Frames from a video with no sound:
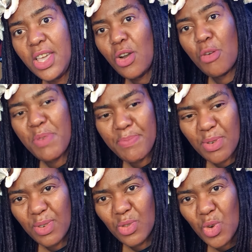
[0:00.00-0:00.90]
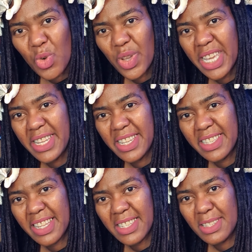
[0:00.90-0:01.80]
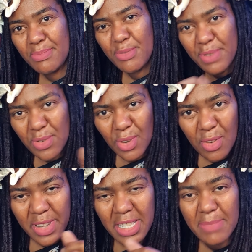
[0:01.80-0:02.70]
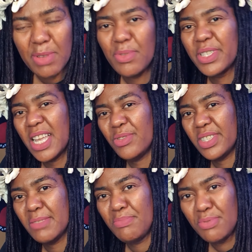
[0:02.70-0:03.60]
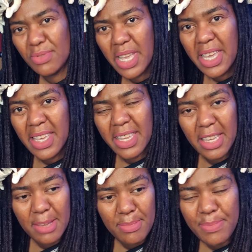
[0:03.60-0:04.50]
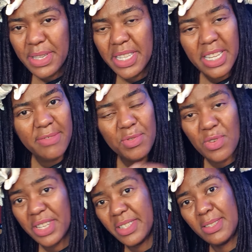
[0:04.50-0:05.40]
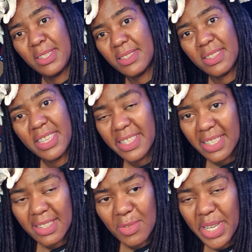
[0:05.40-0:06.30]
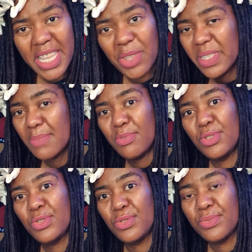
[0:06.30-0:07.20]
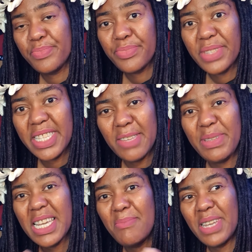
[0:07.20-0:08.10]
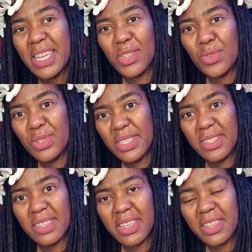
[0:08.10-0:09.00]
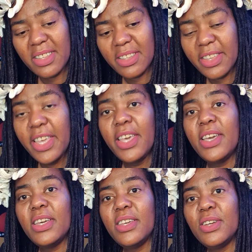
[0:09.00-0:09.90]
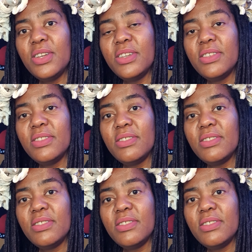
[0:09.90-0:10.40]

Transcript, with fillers: or people will go and start pooping all over in people's houses, uh, pooping in everyone's things where they're not supposed to. They become like those, uh, uh, uh